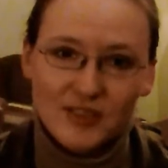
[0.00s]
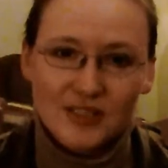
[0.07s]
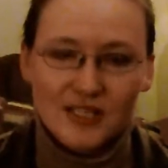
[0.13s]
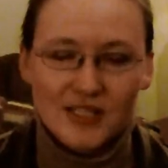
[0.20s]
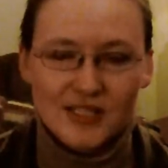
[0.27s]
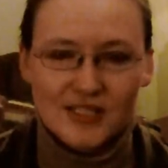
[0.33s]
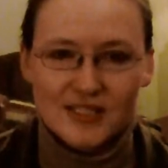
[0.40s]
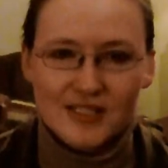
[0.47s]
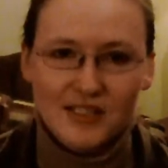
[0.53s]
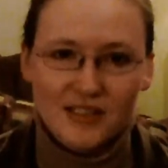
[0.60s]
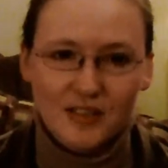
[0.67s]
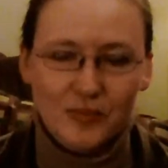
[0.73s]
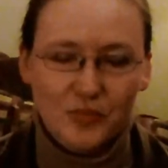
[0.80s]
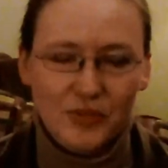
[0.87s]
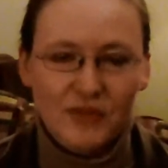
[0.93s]
And as I said
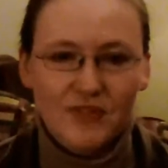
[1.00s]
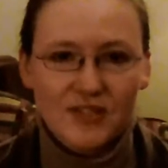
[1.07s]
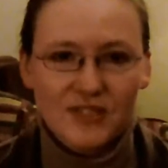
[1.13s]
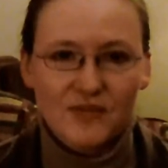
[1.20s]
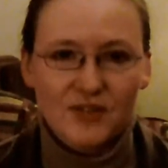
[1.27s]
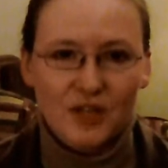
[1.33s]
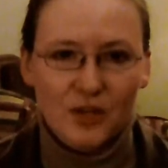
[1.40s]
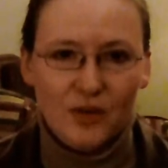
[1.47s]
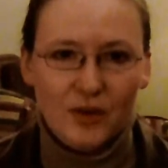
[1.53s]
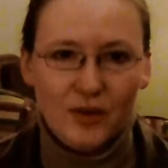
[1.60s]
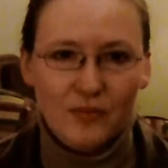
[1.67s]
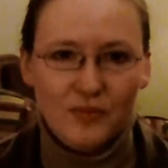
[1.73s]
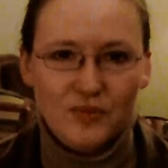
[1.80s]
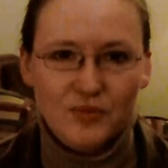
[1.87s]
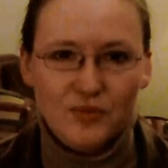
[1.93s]
in the previous video,
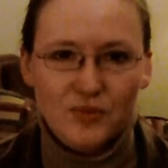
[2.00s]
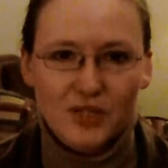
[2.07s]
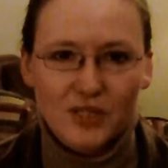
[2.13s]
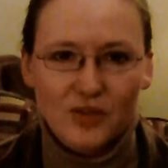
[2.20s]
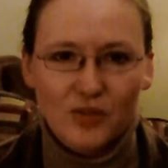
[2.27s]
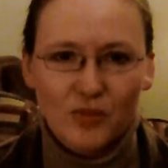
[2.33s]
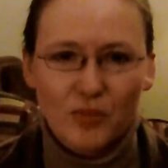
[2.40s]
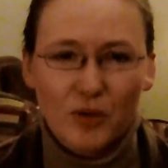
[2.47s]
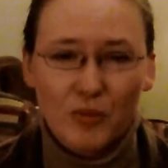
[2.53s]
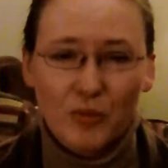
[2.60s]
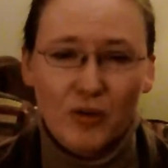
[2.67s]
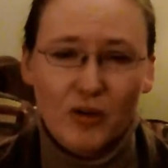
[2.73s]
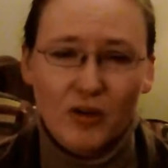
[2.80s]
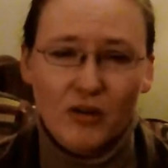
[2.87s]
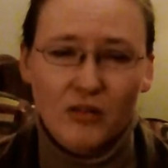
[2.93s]
I was reading her
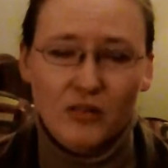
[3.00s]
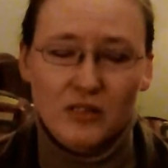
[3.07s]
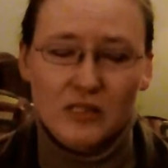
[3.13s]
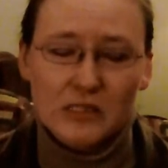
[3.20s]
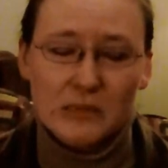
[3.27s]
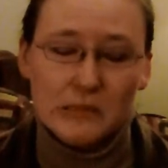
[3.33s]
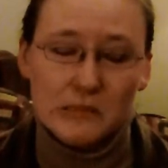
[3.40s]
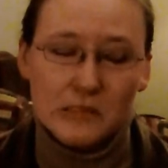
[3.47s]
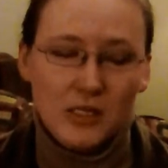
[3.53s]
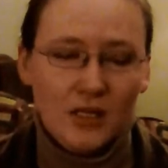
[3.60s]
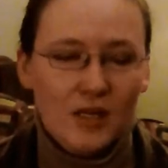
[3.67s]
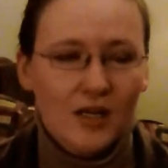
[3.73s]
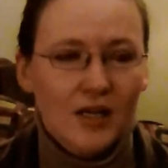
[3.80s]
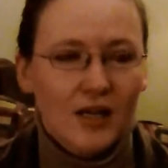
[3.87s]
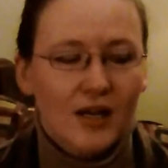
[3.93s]
Barbara Cartland's.
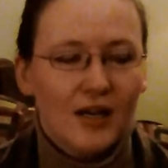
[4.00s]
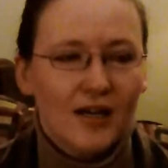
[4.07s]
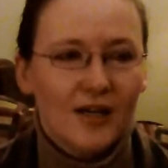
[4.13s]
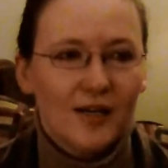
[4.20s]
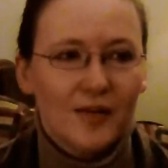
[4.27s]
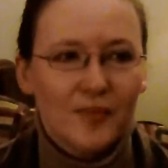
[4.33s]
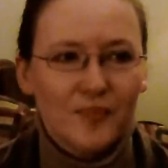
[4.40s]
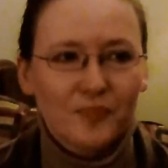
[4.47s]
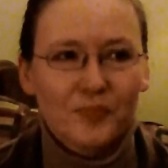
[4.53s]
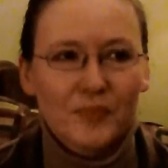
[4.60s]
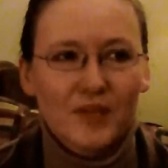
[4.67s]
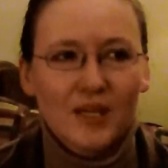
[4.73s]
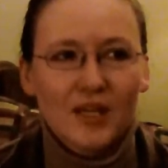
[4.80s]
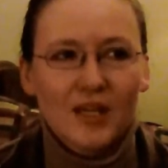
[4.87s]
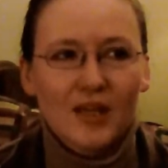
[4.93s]
Um,
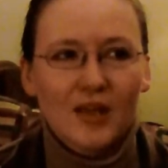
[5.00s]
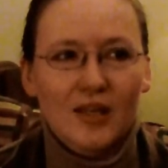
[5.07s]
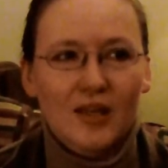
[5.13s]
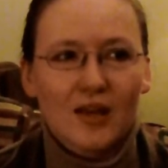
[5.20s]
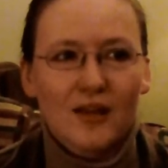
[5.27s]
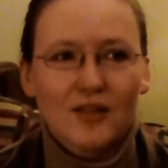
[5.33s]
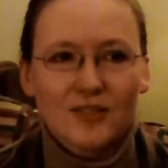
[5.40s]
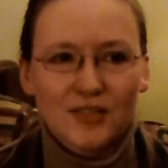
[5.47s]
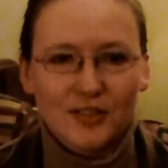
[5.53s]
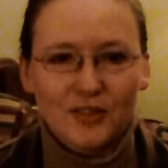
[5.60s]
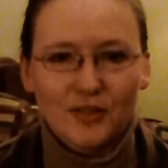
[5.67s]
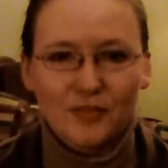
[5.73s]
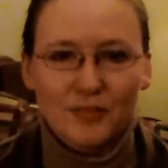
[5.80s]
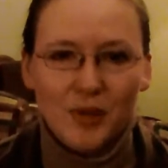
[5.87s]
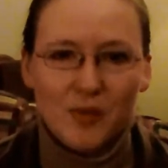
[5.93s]

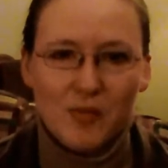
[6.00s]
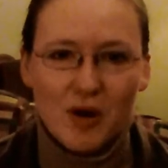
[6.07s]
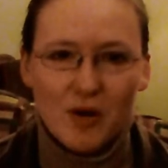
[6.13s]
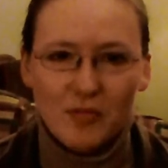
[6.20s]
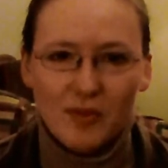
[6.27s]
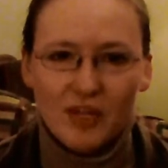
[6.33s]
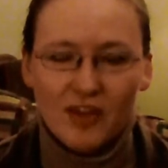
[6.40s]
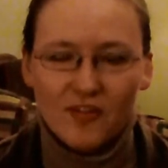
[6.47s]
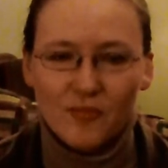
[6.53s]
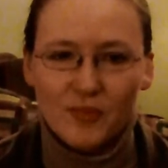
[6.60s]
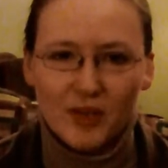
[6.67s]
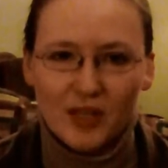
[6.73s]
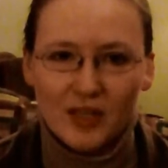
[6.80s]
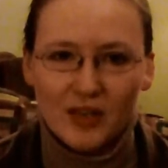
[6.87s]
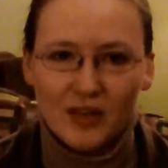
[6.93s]
until my mom gave
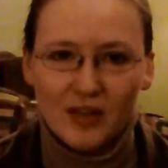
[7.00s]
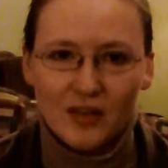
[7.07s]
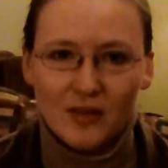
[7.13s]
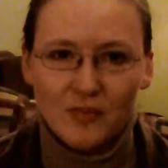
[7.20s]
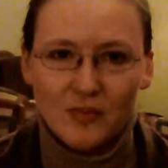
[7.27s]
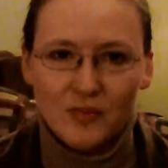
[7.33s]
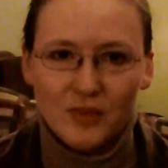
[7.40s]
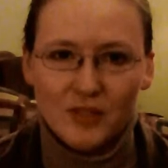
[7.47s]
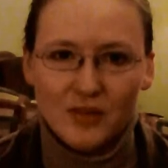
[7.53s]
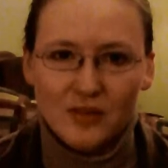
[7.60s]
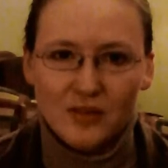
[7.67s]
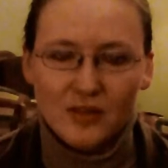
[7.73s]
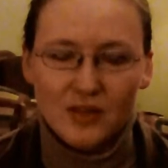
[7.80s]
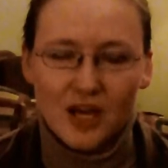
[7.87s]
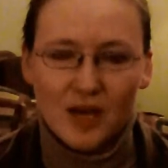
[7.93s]
me um, the,
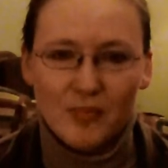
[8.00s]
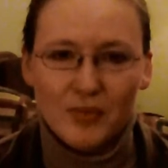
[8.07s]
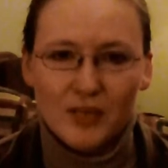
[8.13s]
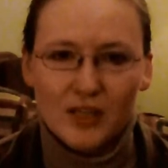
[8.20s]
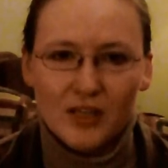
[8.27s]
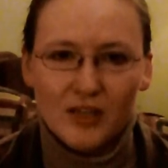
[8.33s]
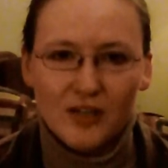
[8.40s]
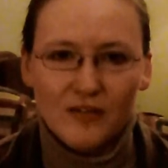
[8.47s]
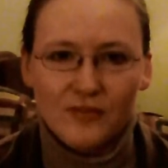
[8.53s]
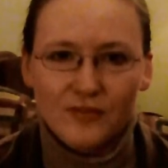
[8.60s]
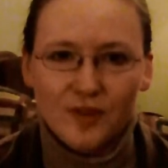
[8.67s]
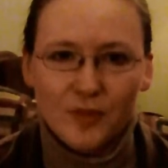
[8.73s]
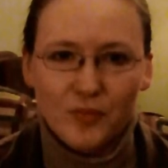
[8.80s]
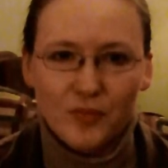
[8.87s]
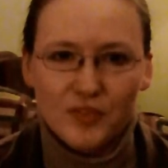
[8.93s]
the copy of
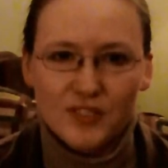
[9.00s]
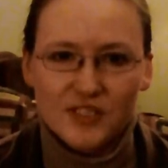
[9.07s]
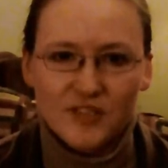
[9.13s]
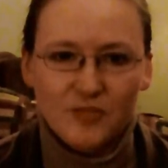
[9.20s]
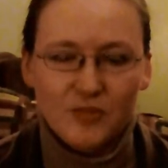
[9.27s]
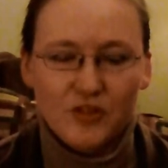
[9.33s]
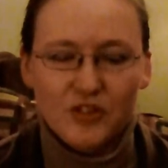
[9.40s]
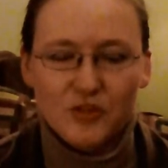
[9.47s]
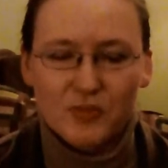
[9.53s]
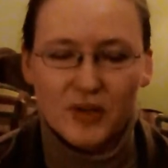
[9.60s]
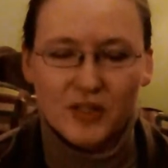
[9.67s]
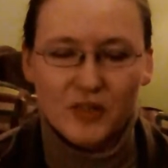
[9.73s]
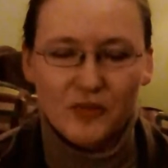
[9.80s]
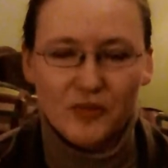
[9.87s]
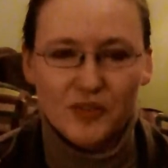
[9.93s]
A Princess of Mars by
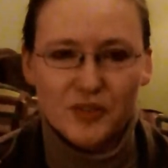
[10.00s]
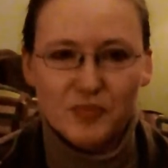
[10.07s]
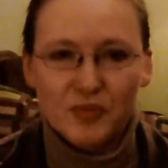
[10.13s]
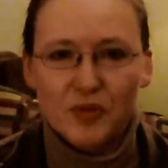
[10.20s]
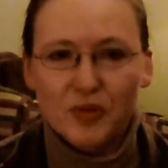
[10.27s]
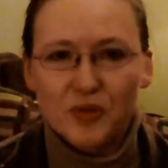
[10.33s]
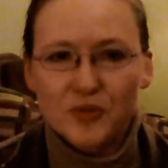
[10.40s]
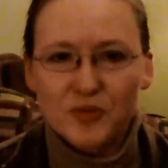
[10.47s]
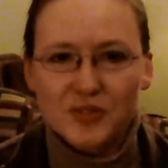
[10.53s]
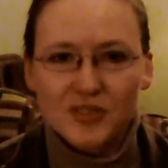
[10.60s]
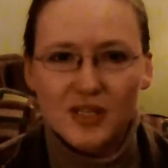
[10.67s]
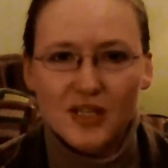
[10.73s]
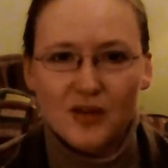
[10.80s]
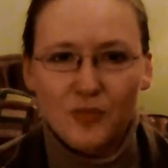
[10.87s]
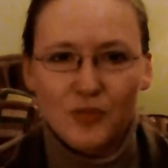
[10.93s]
Edgar Rice
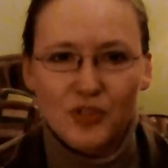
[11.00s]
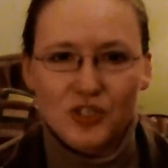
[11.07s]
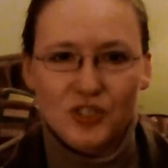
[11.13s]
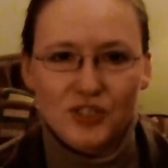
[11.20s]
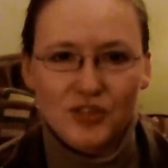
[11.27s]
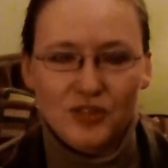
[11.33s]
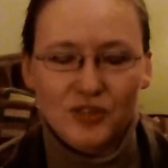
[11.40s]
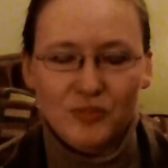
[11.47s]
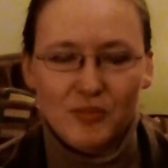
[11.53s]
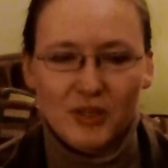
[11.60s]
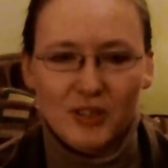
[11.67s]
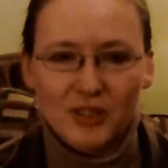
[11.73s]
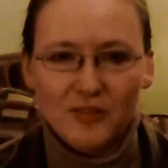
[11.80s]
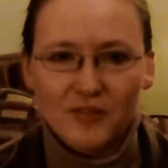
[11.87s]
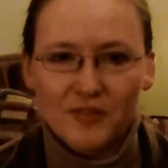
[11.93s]
Burroughs, uh, which started
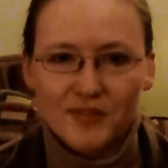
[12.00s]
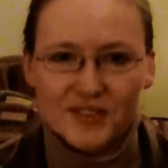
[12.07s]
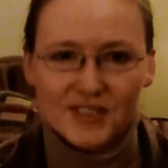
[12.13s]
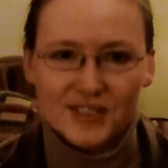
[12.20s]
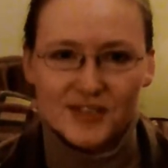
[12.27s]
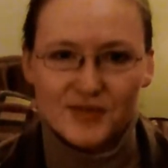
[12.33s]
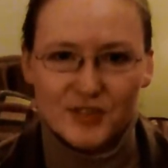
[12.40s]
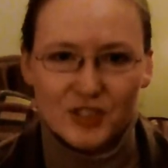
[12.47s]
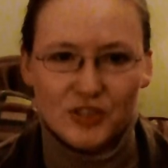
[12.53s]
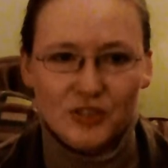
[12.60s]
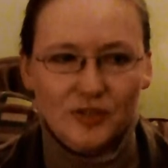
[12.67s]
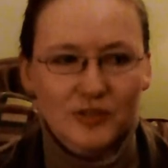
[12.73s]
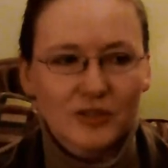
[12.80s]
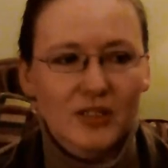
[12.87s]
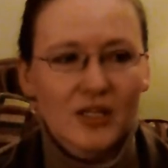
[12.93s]
my love of science fiction.